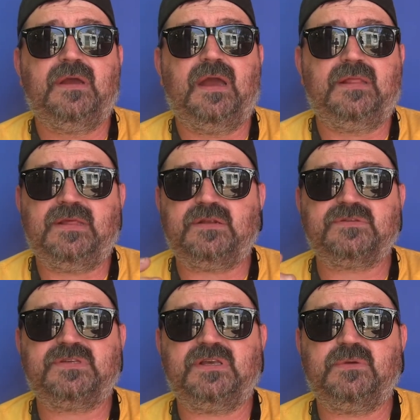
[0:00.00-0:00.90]
And they don't
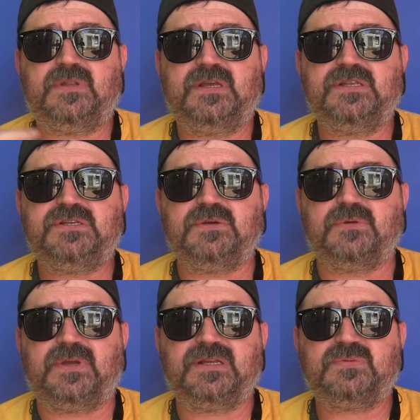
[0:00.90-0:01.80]
see you and they hit
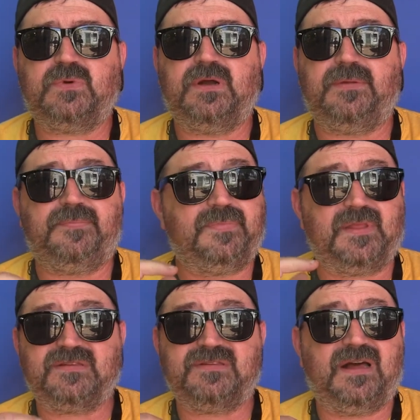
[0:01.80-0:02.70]
you. Guess what?
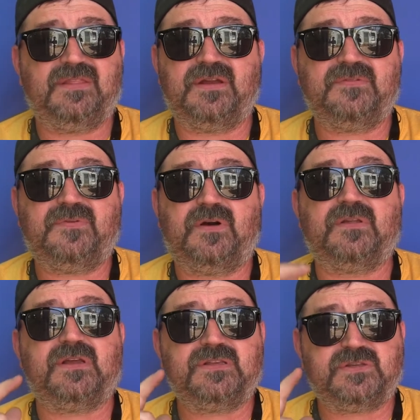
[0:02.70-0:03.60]
It's not their
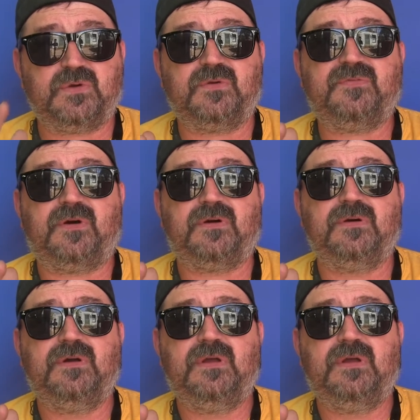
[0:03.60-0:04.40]
fault. It's your fault.